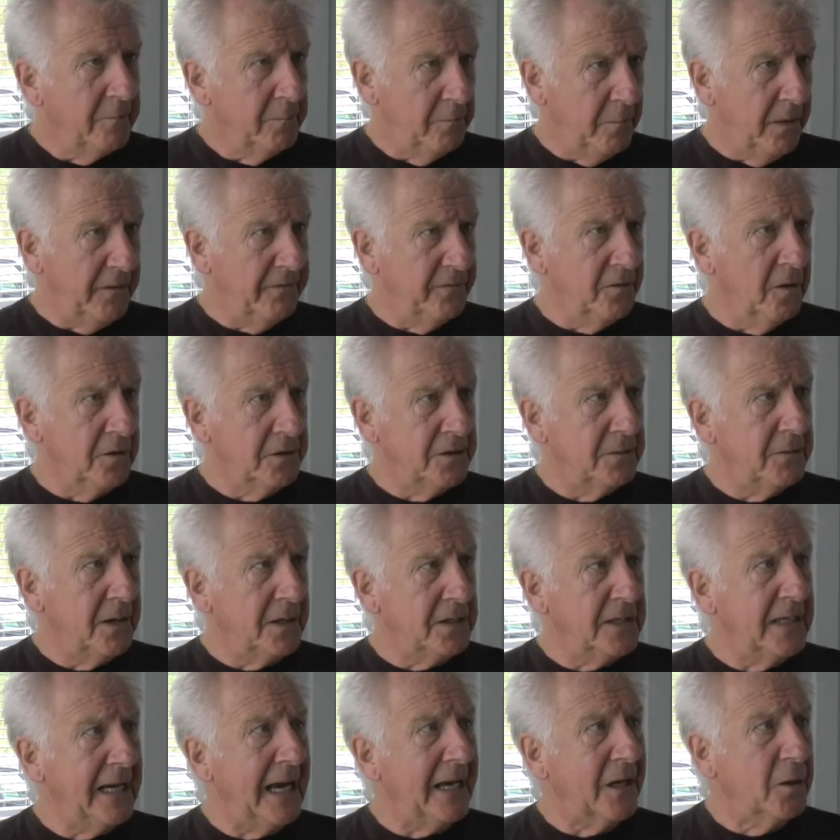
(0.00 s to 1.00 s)
We've got to
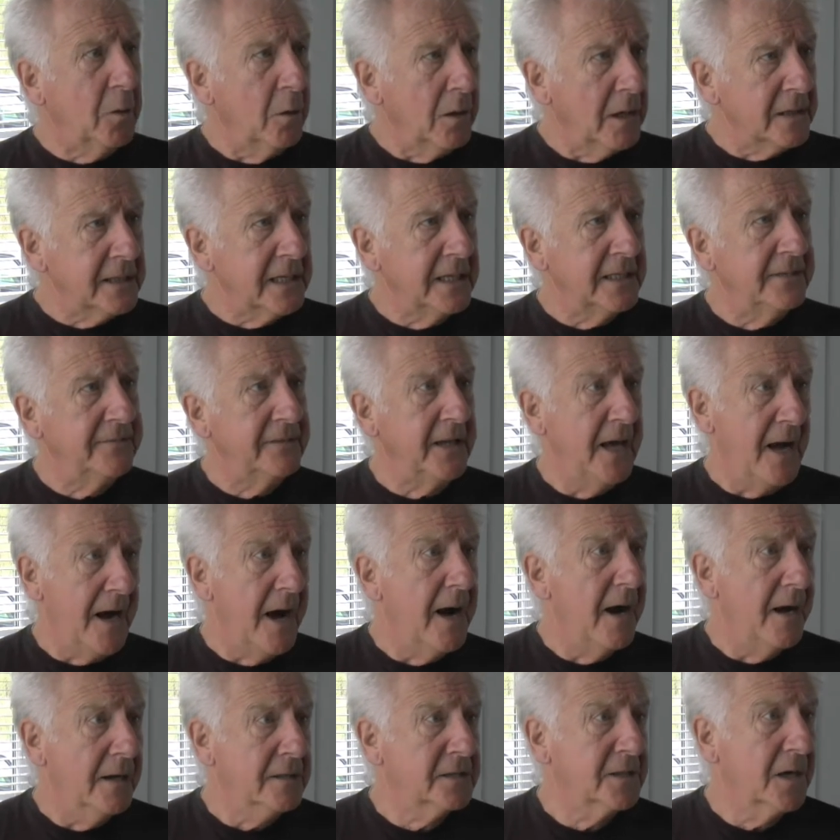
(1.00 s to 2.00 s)
actually qualitatively
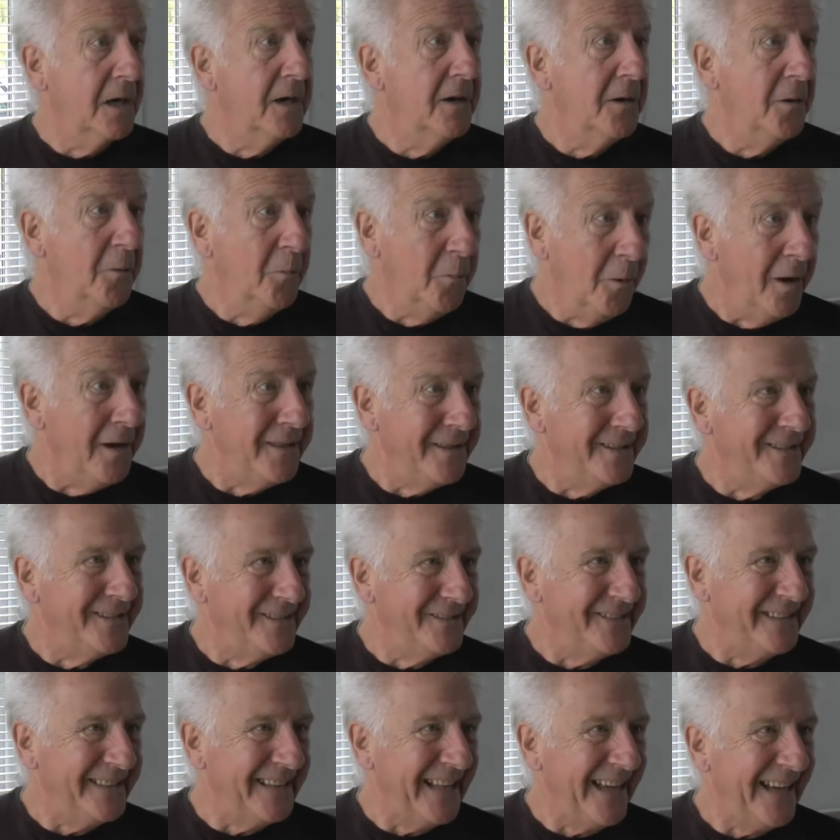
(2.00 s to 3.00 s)
ask why they're
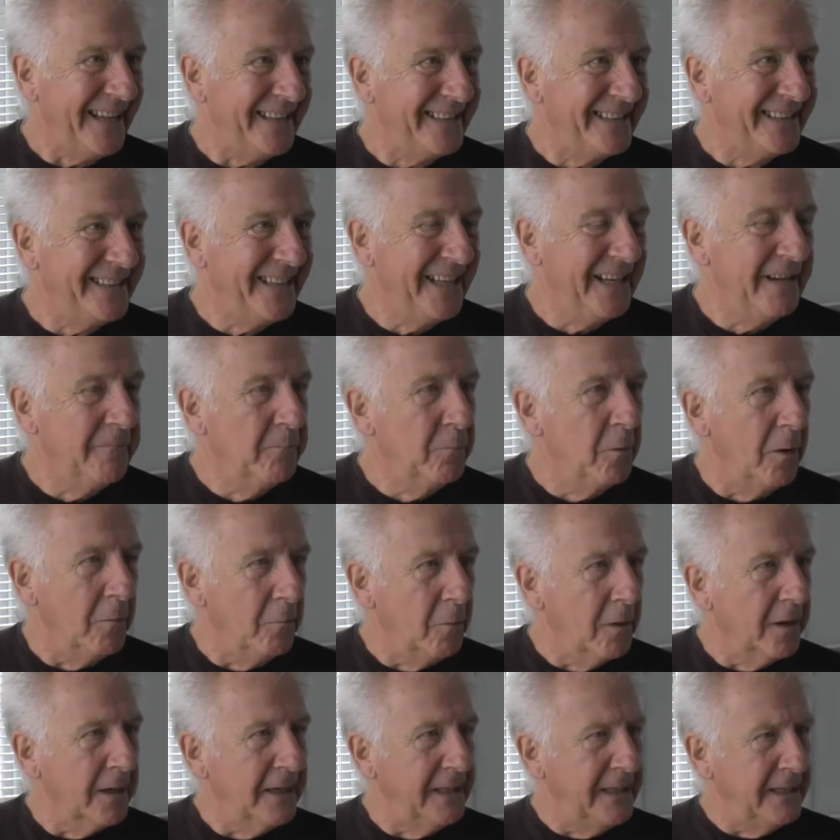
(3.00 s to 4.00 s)
doing that. Yeah, and what,
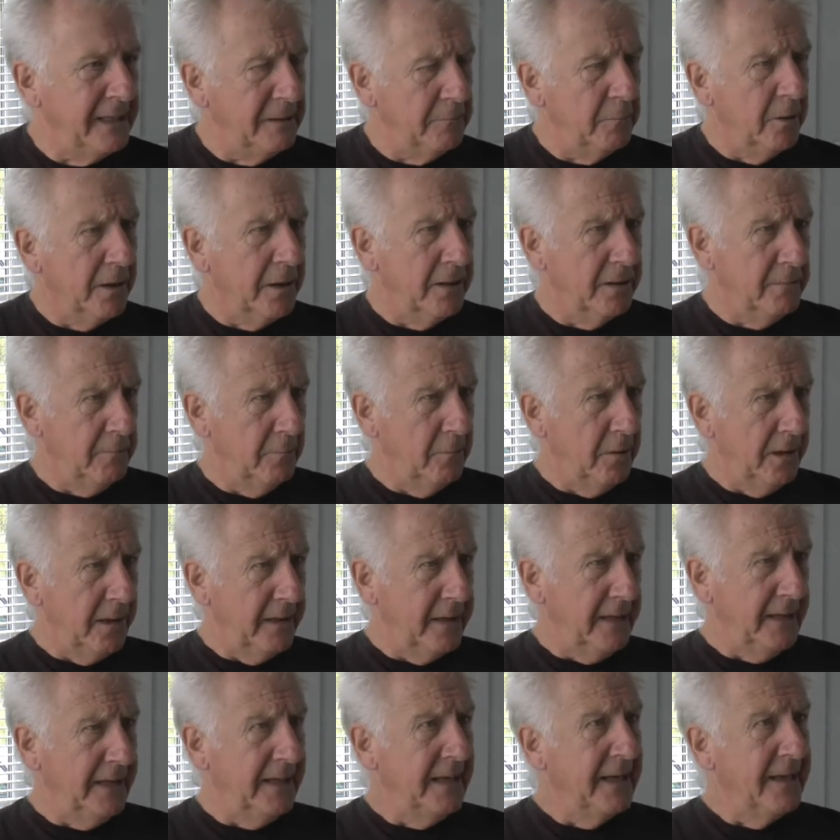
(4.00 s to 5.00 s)
what are the what are what are
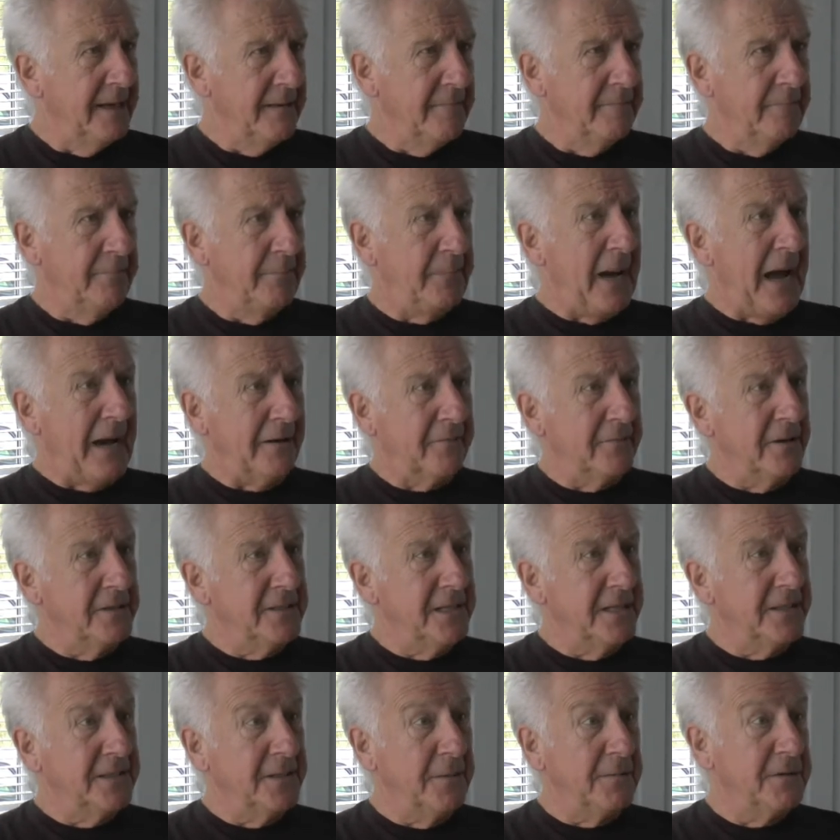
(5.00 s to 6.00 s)
the backgrounds
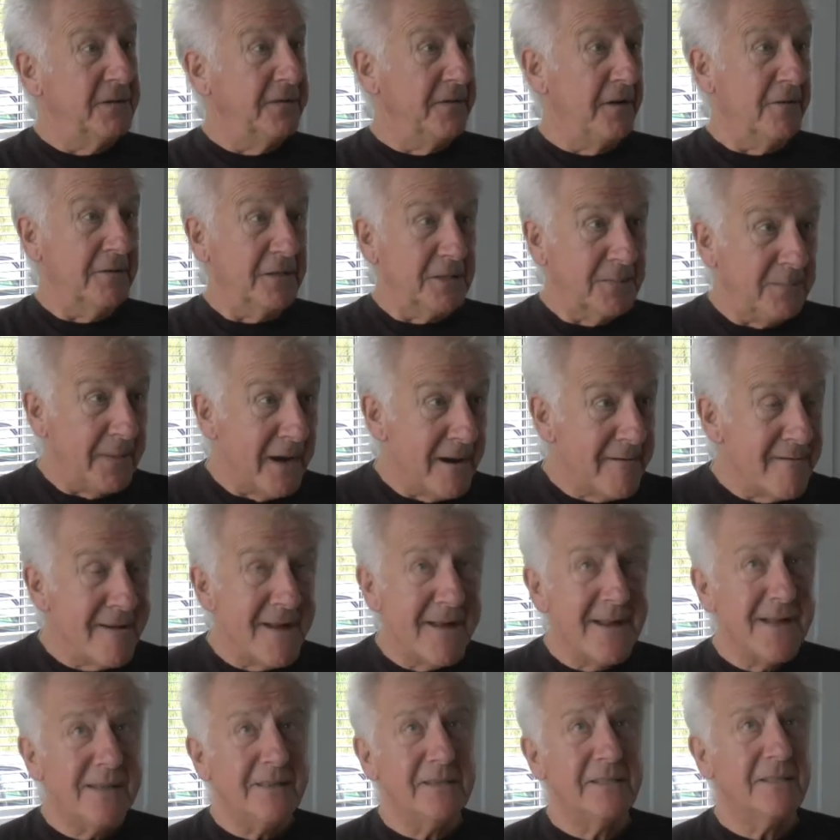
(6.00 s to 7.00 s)
in terms of our
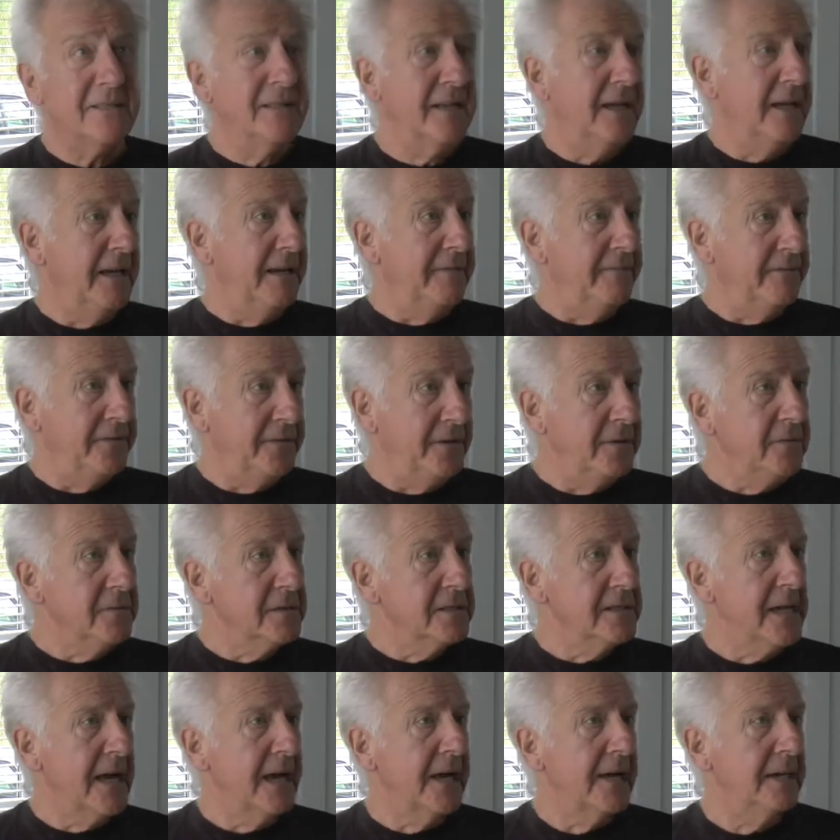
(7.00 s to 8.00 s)
experience that
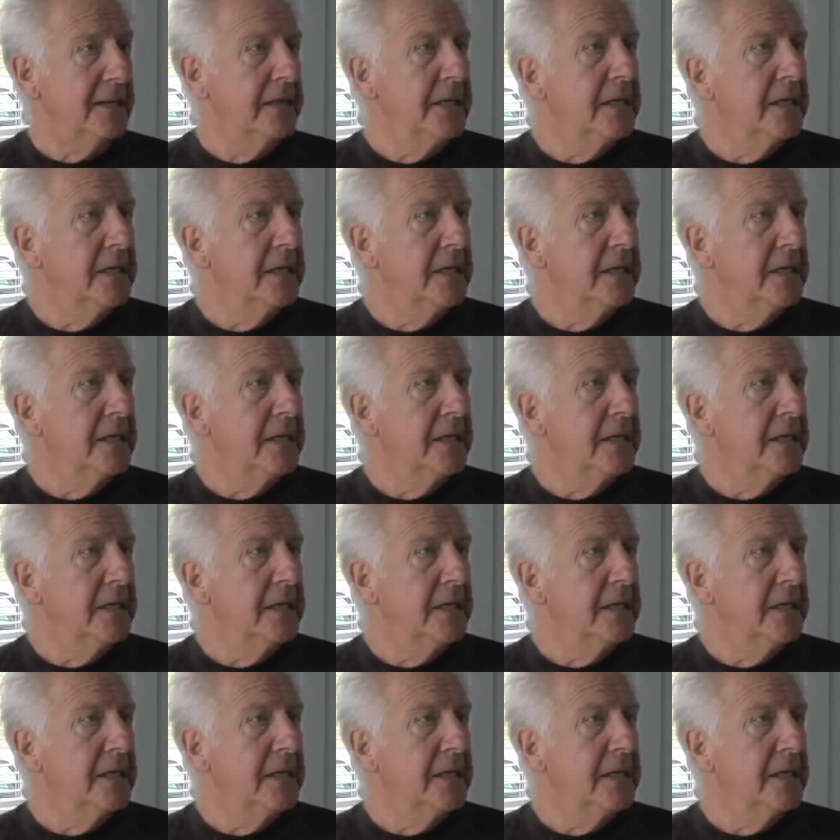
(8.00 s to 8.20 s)
infuse that.